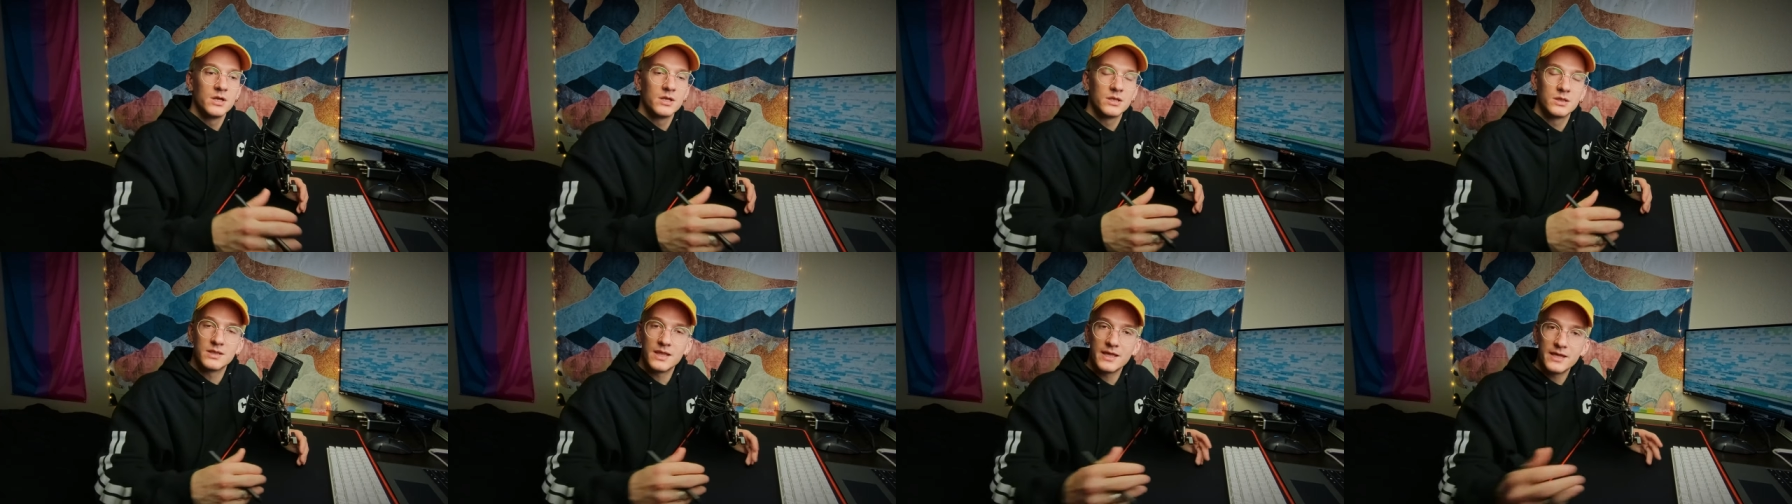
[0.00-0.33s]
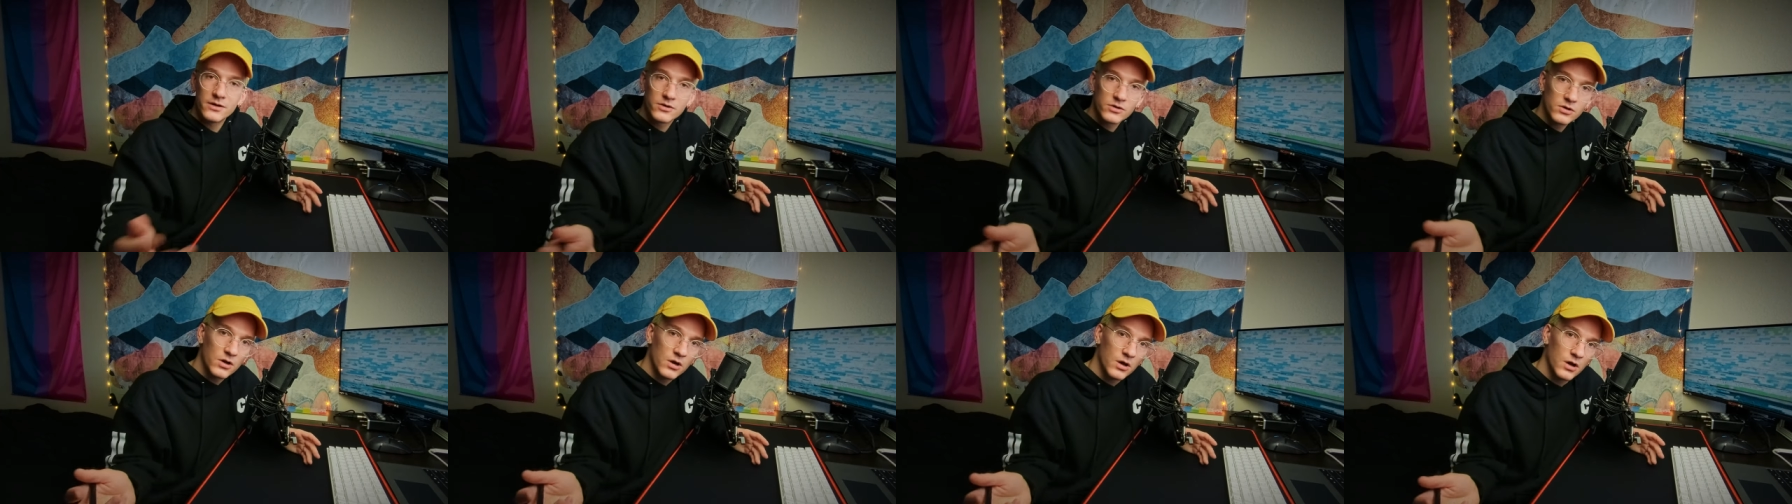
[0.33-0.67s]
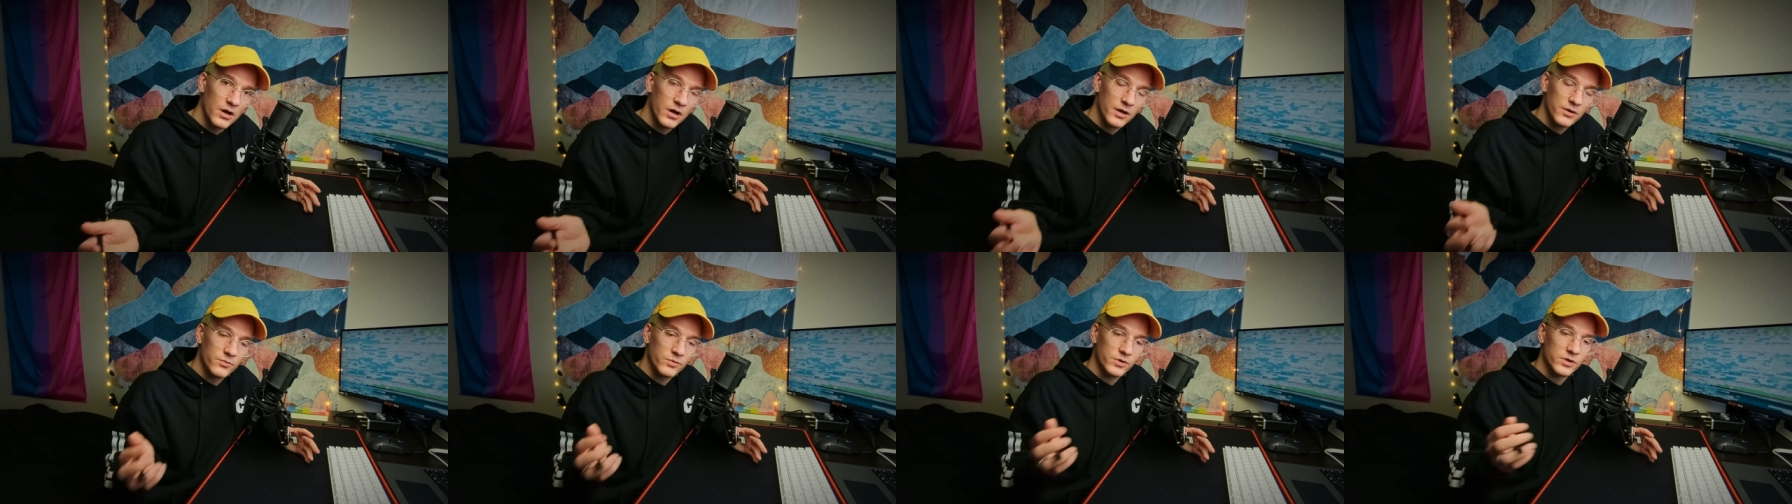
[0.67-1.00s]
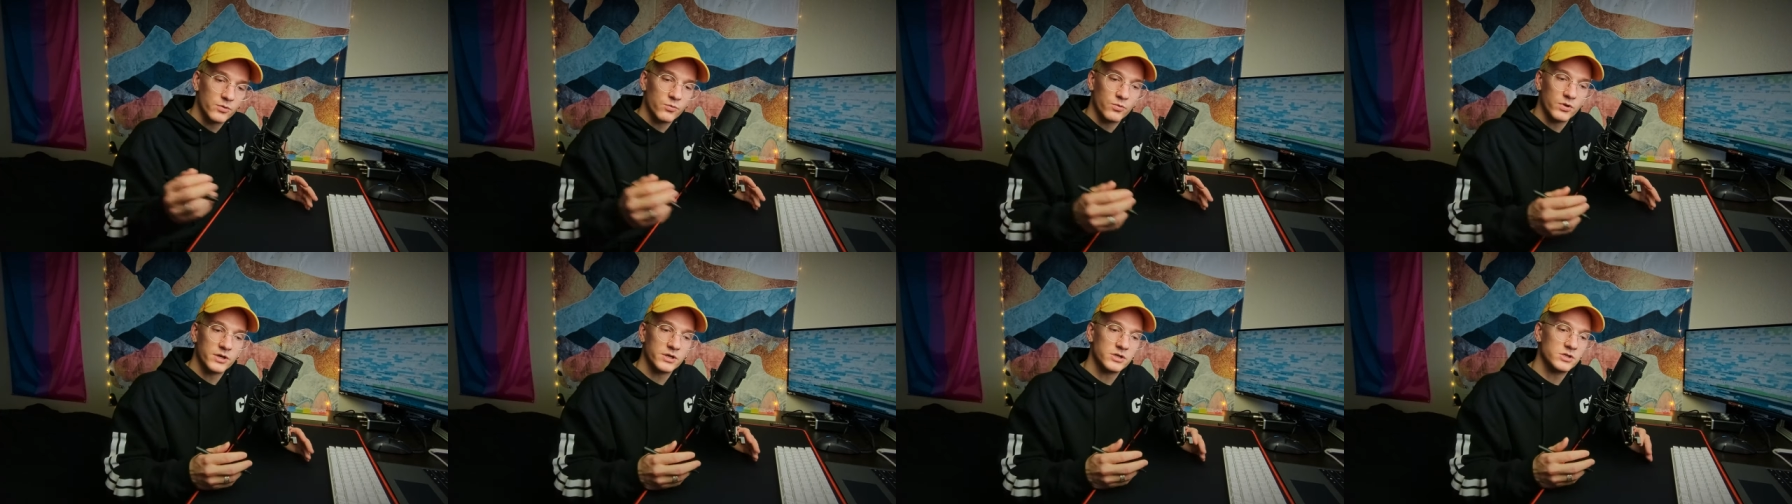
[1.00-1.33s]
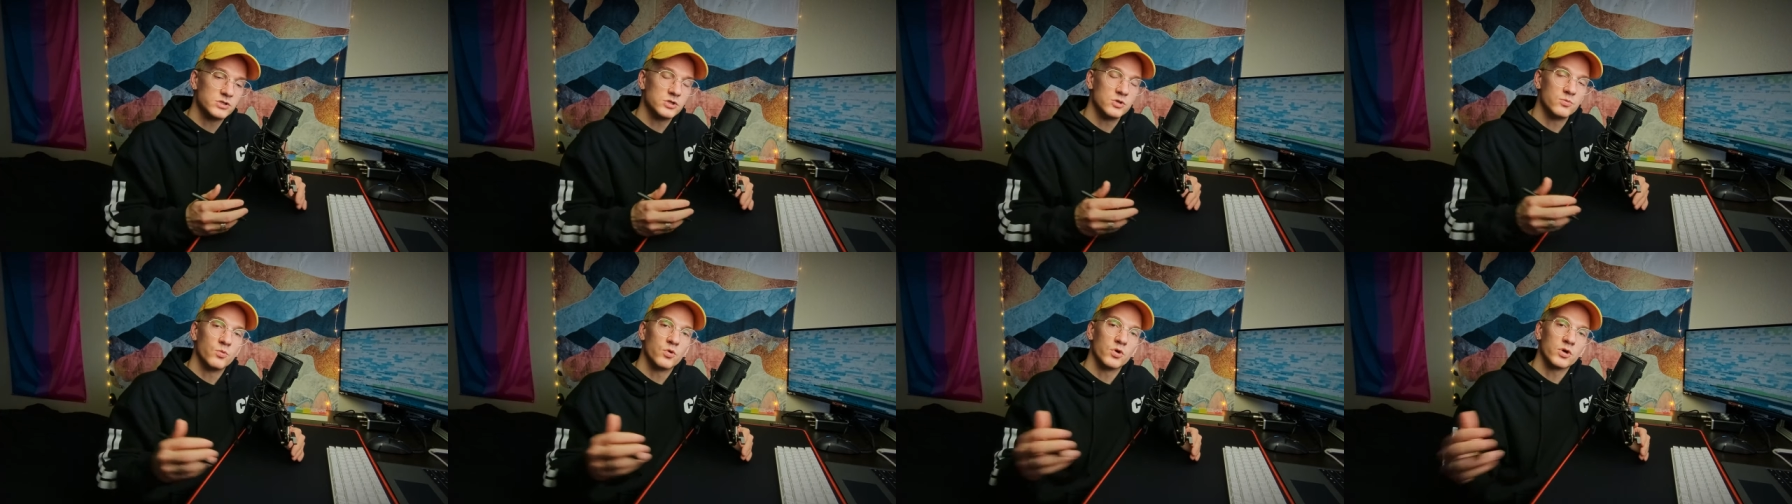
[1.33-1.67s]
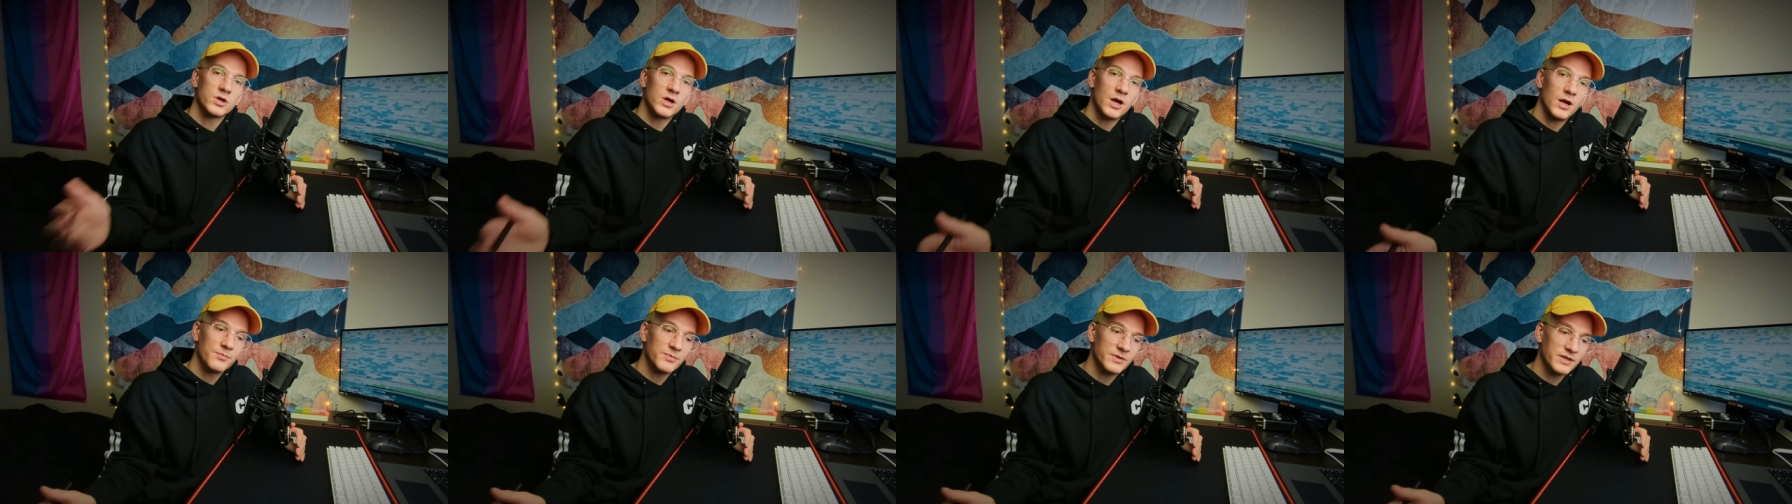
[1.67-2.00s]
later on when you're wanting to do more
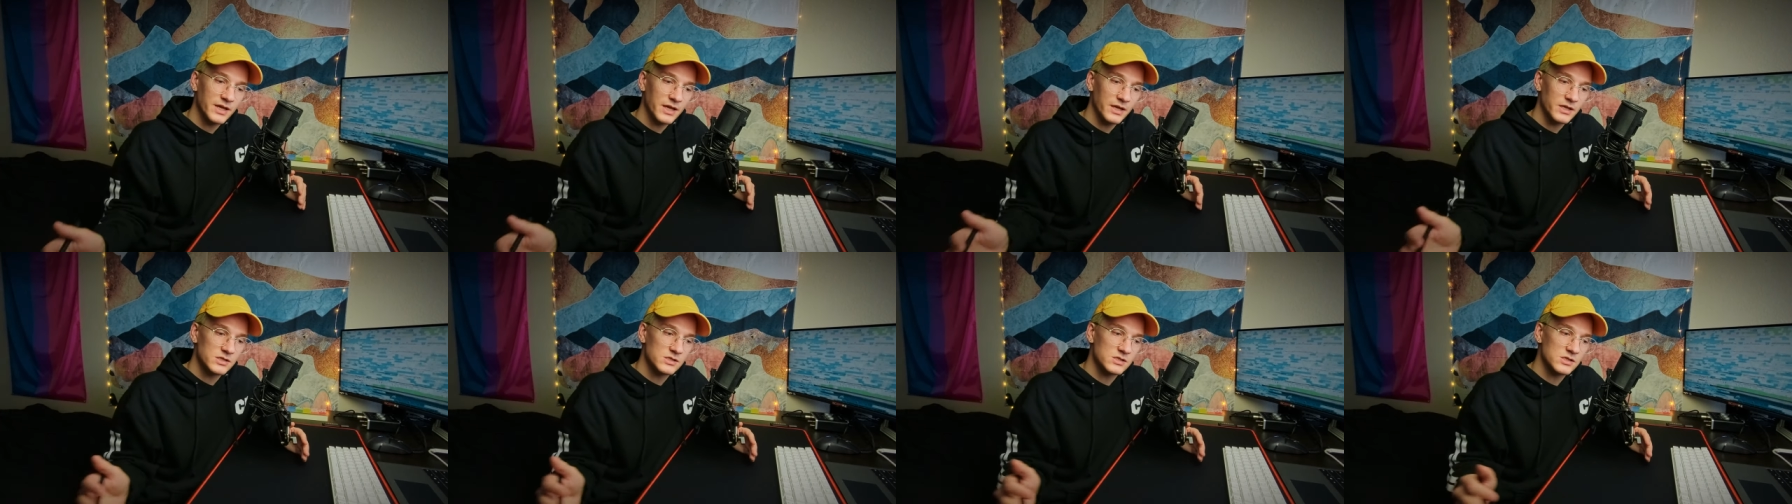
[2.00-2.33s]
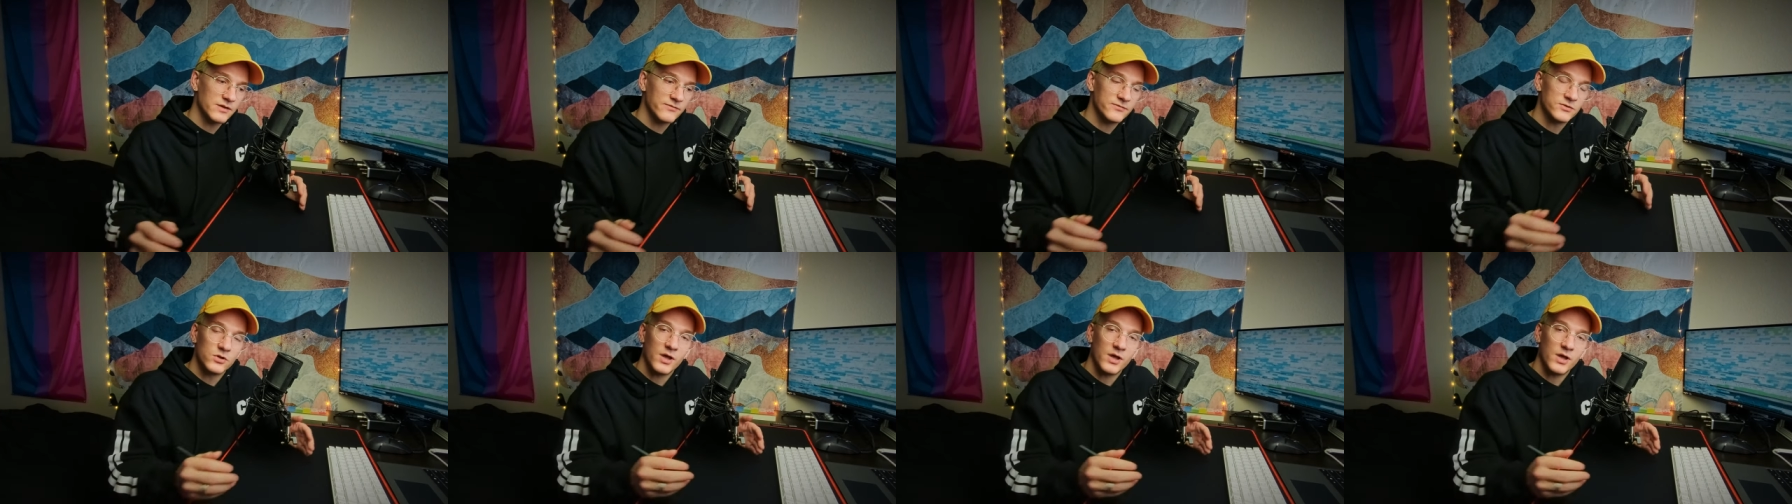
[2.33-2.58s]
complicated stuff,